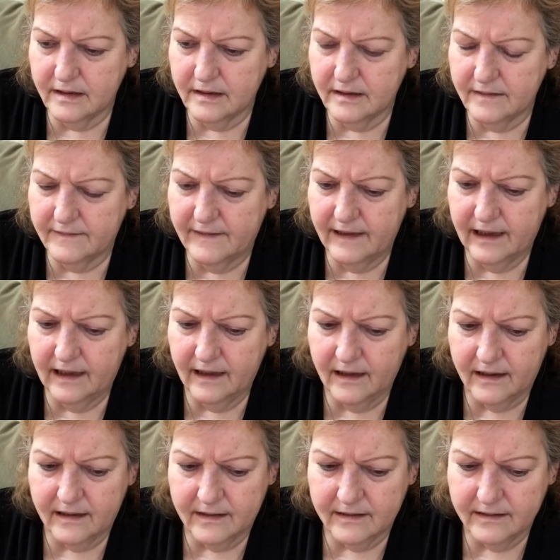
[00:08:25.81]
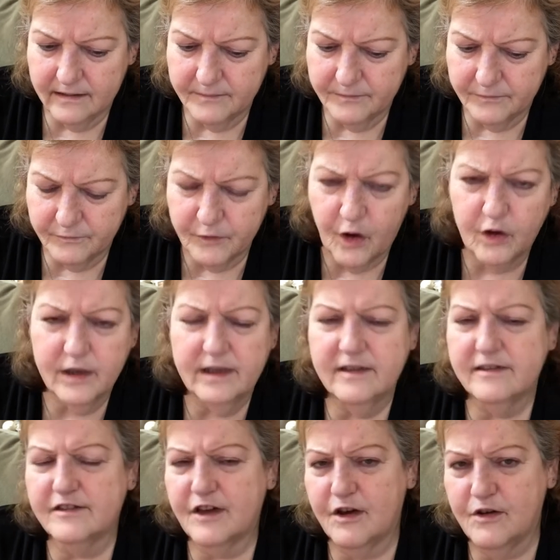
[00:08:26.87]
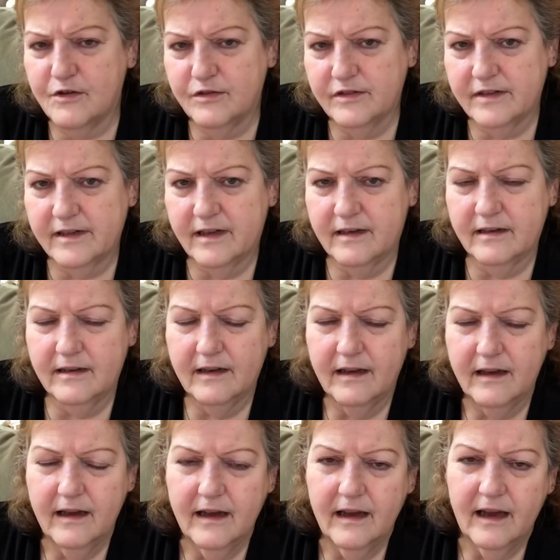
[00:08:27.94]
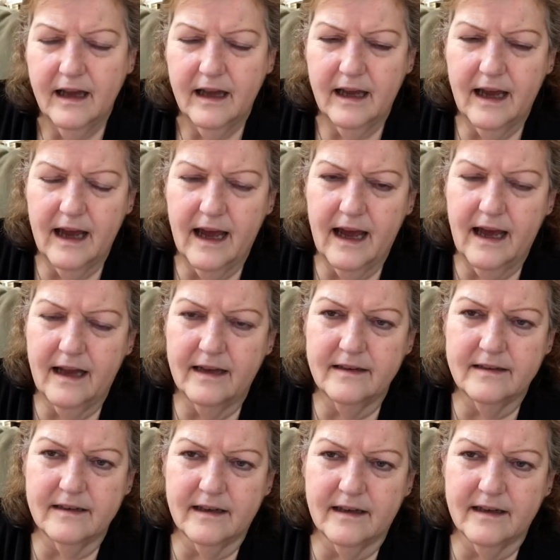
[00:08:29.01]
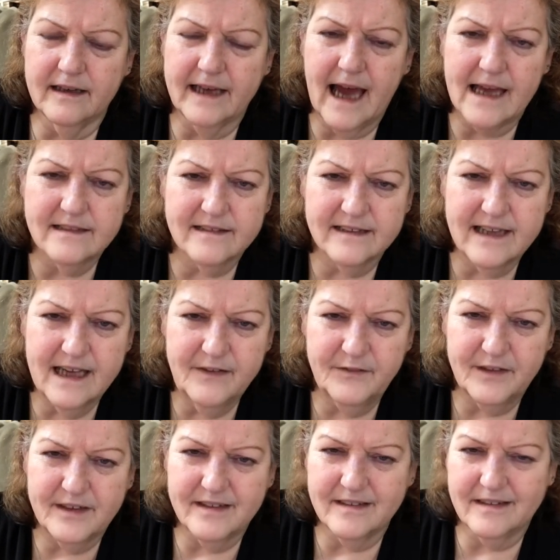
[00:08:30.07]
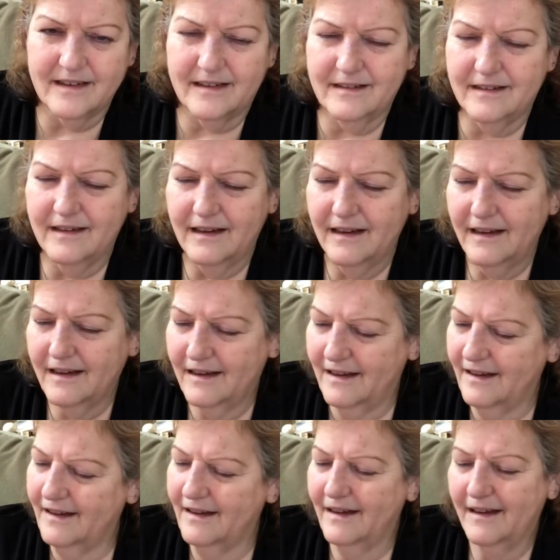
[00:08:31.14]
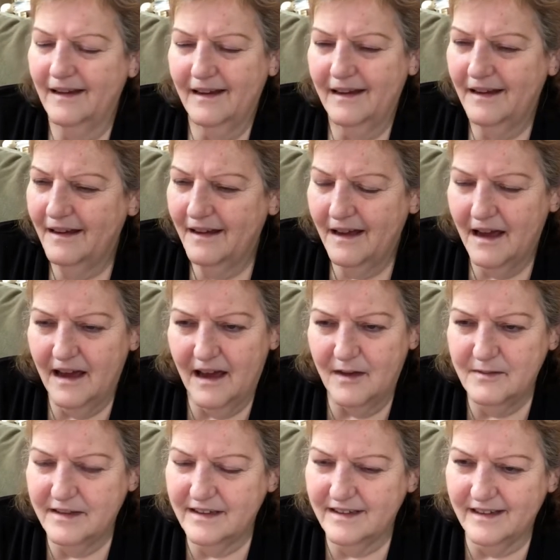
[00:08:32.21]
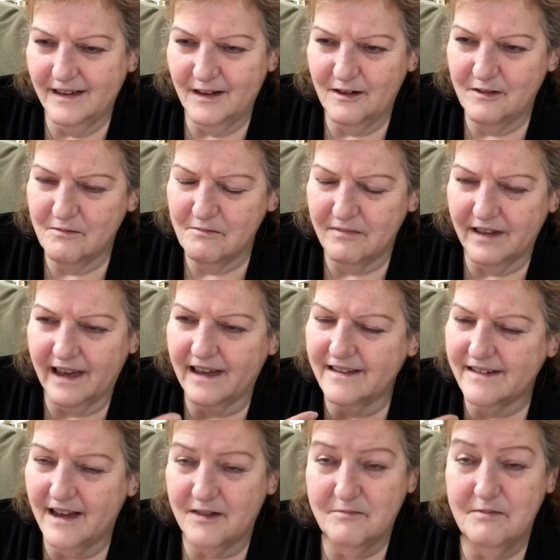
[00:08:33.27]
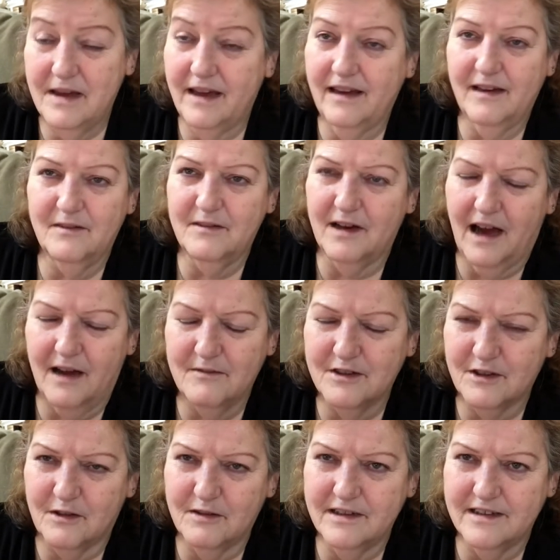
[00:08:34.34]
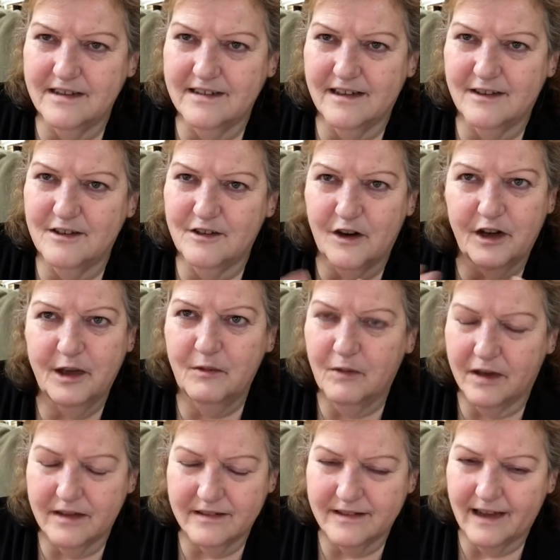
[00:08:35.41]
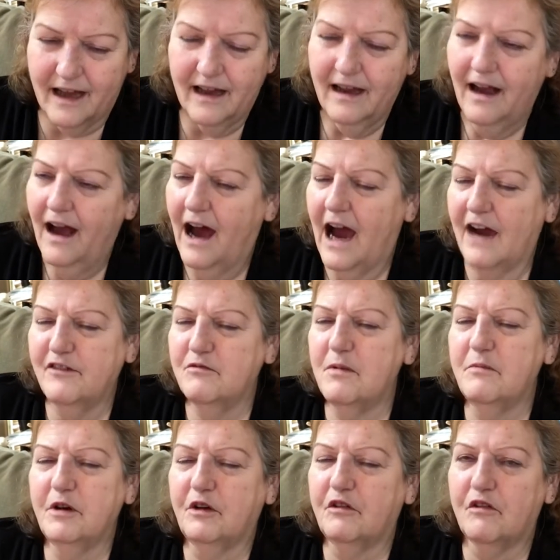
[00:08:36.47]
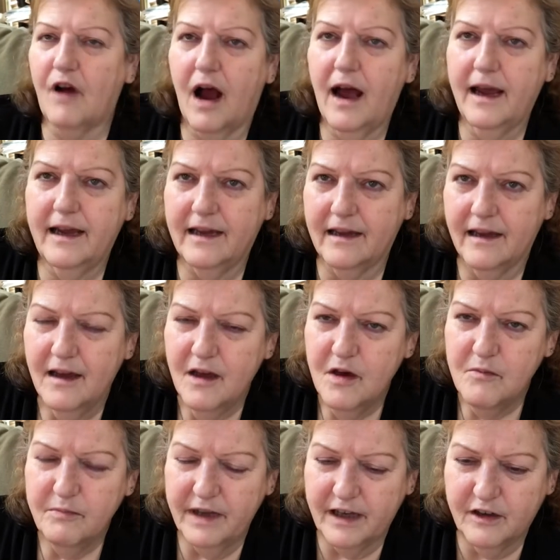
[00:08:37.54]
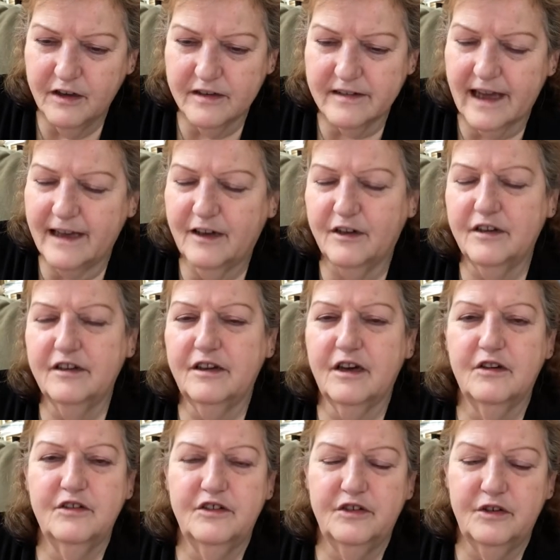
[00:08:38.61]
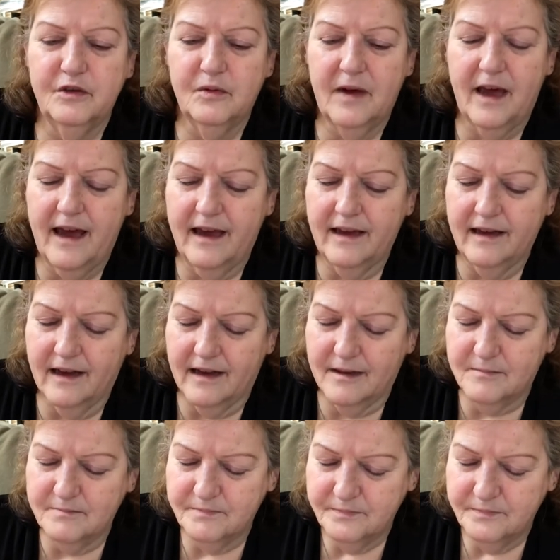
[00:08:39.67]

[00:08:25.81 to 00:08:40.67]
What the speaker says: the Rolling Stones and Cat Stevens, and I mean, like I said, I was always into the nerdy ones. I remember crying because I couldn't go to a